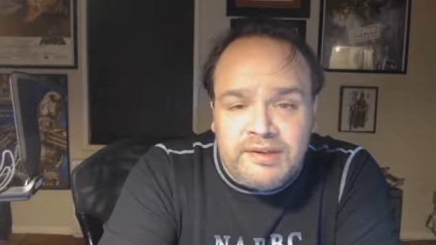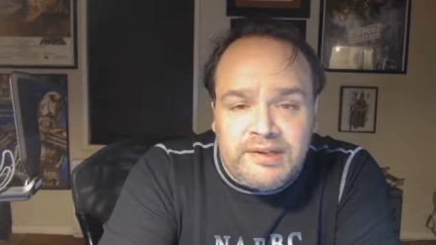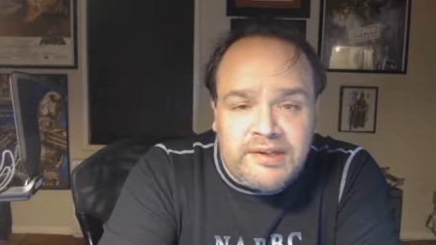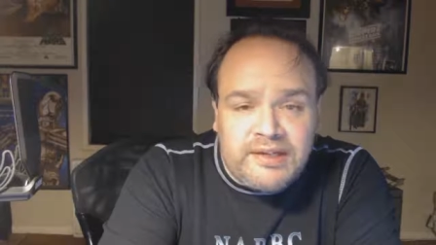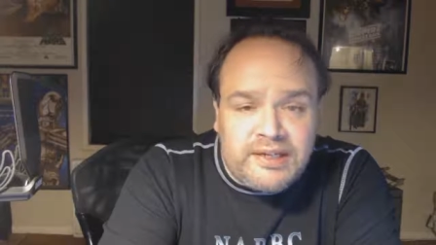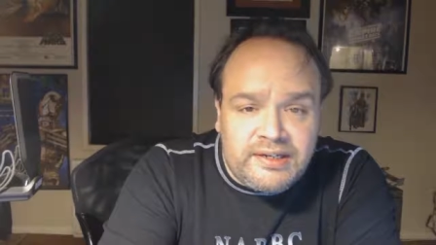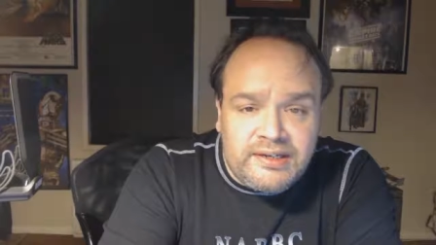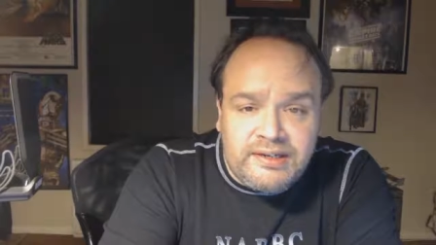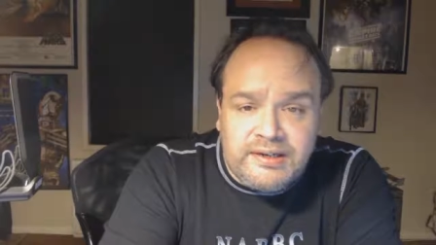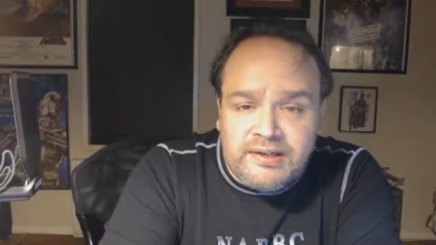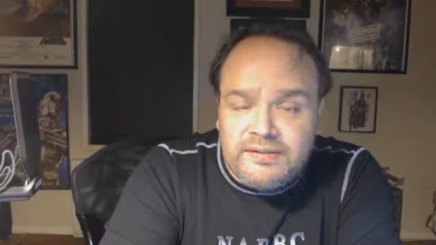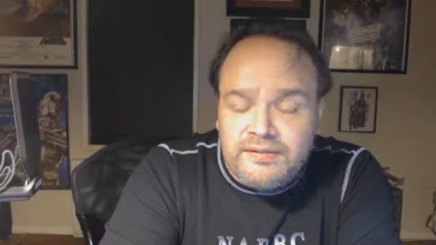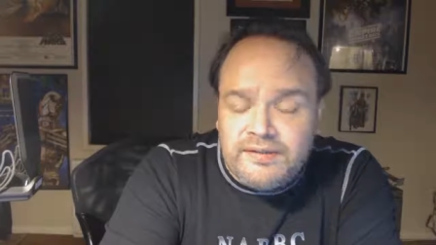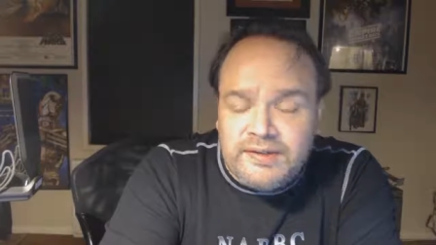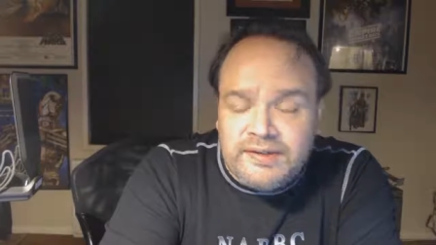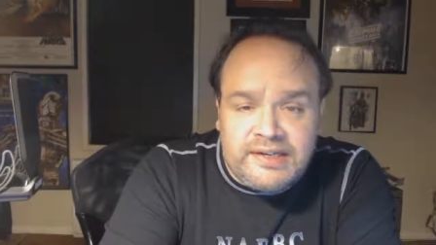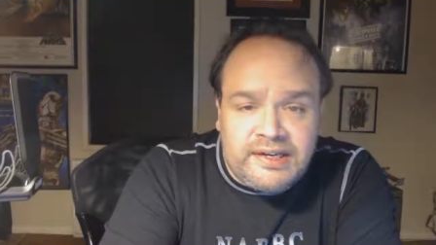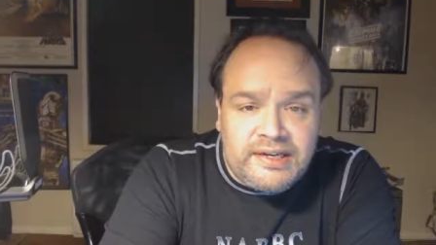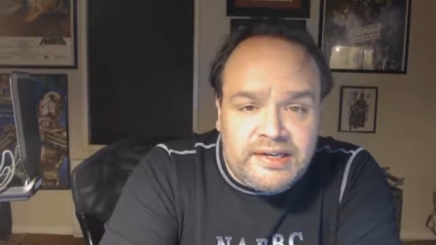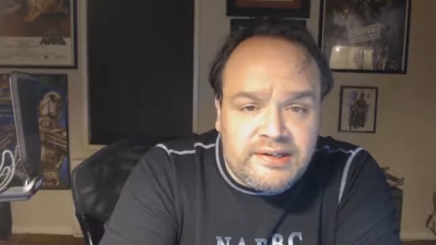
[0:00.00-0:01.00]
6 of
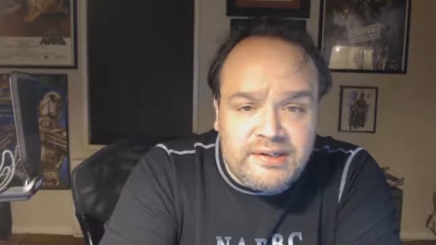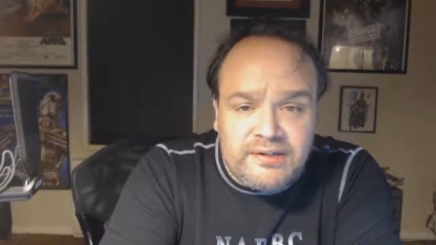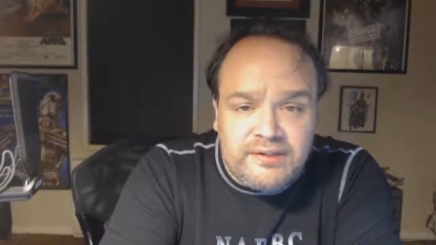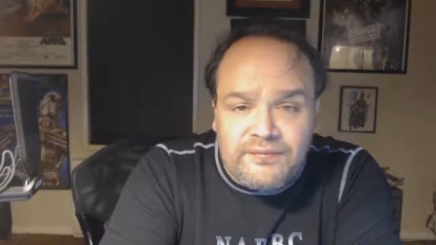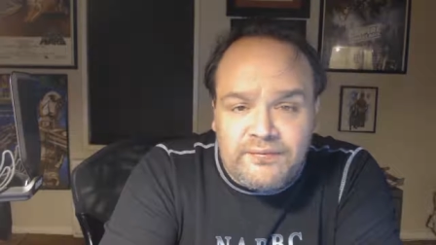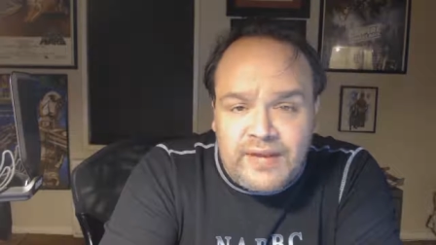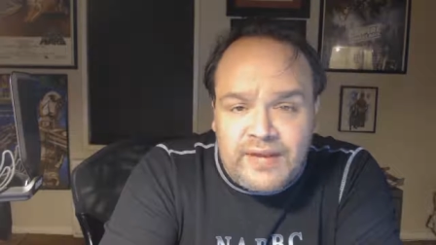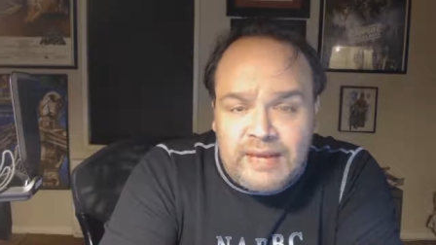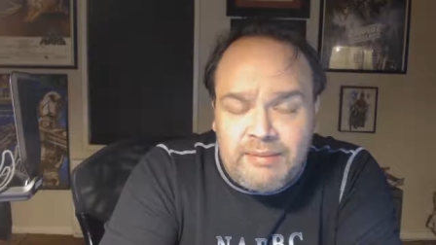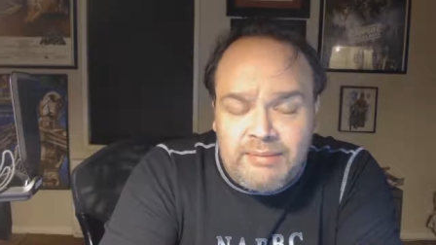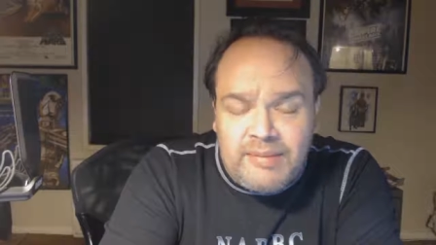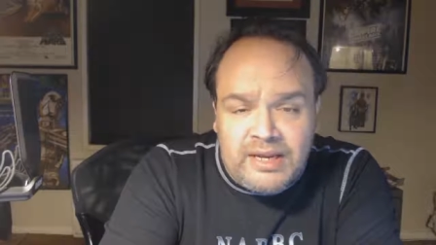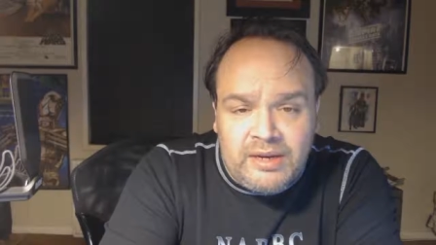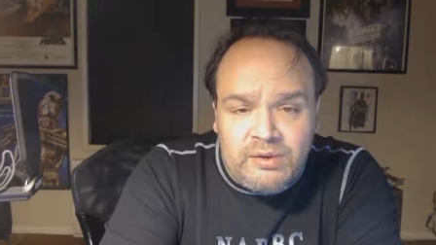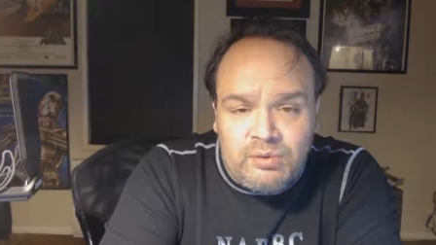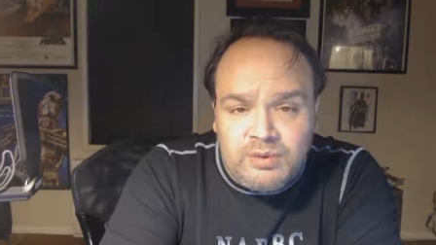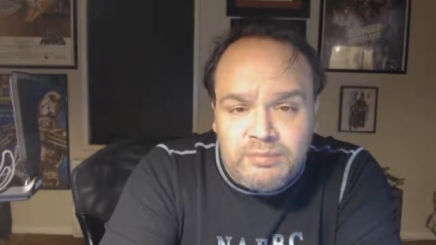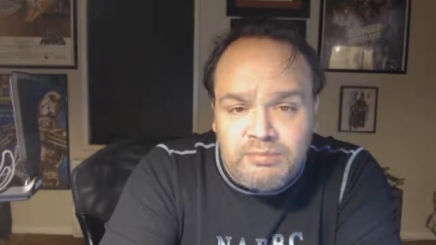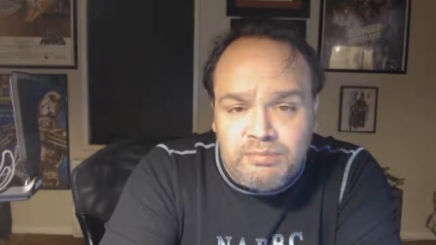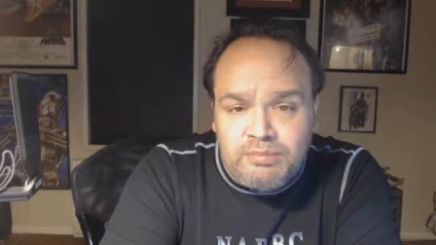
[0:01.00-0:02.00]
Snakes and the Fat
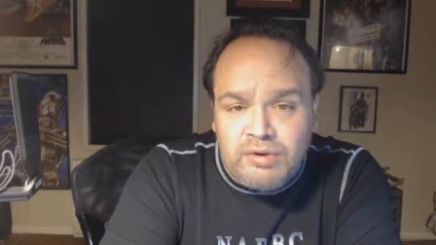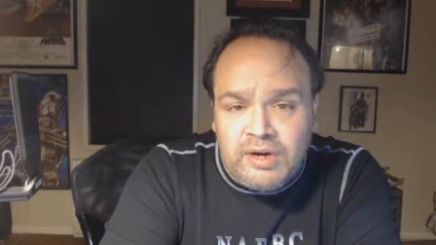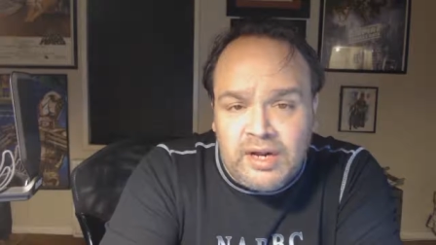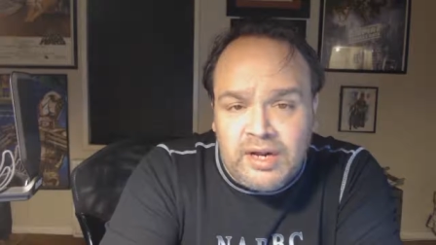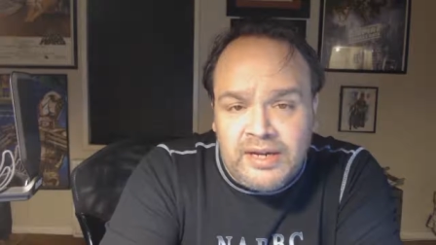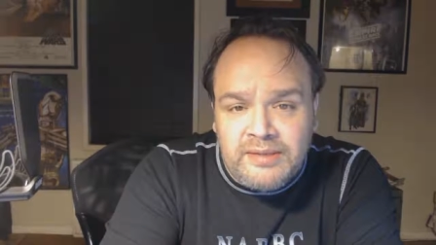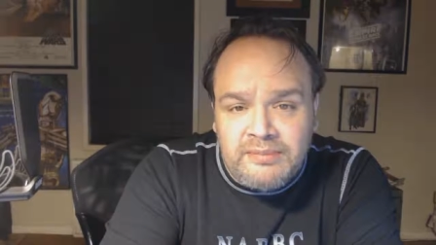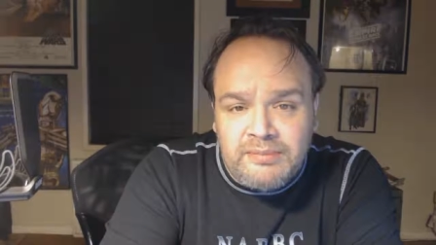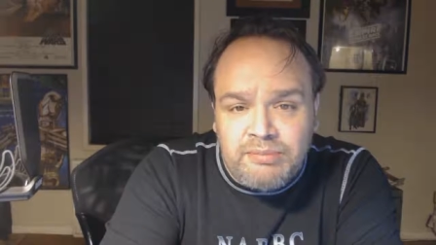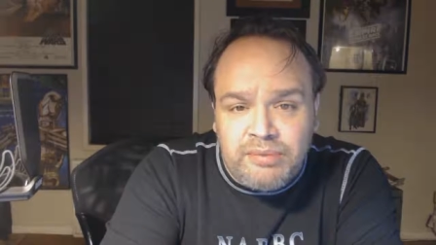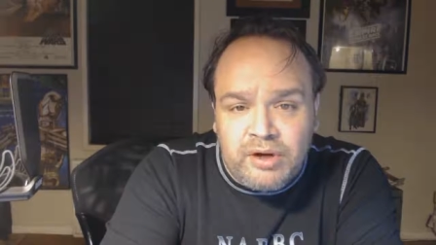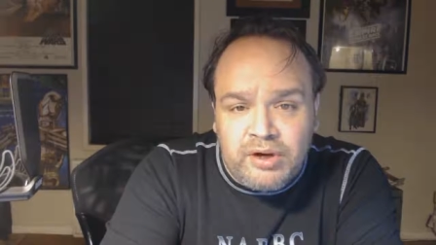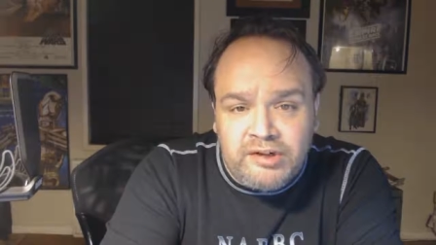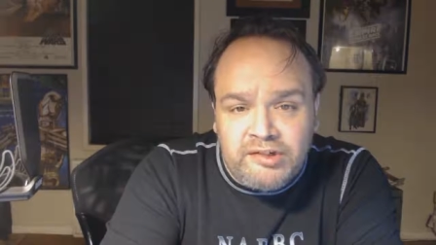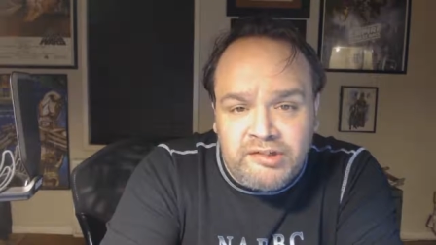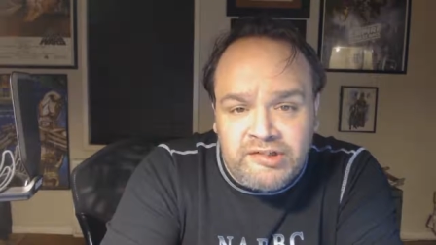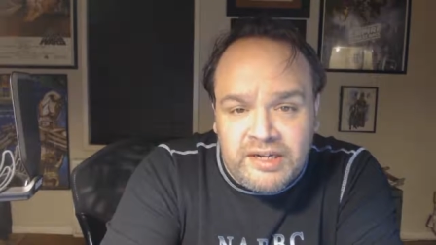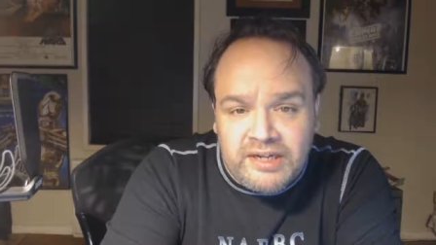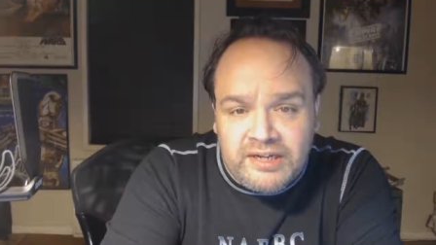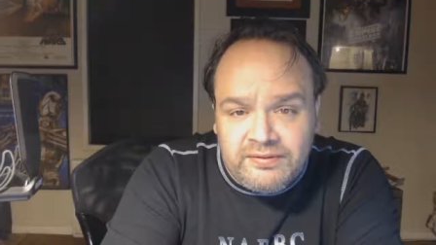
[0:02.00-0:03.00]
Man with Brian
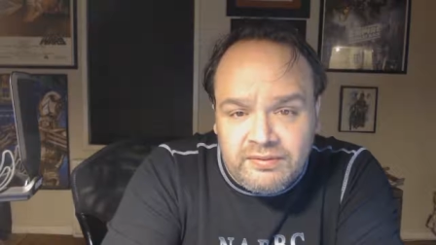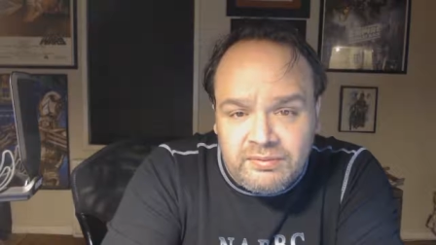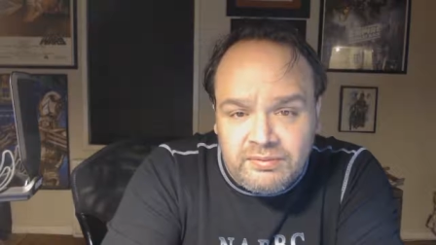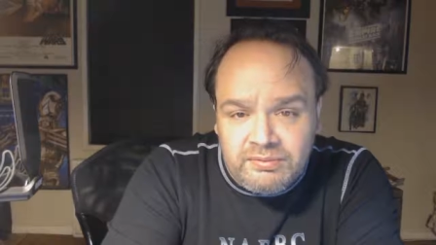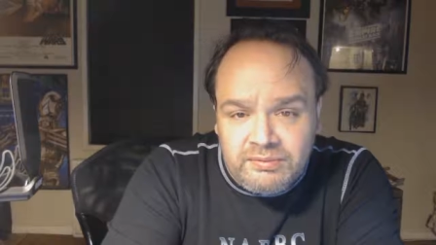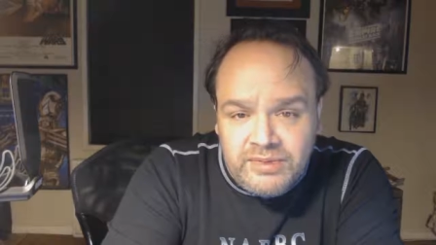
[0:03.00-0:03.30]
Barczyk from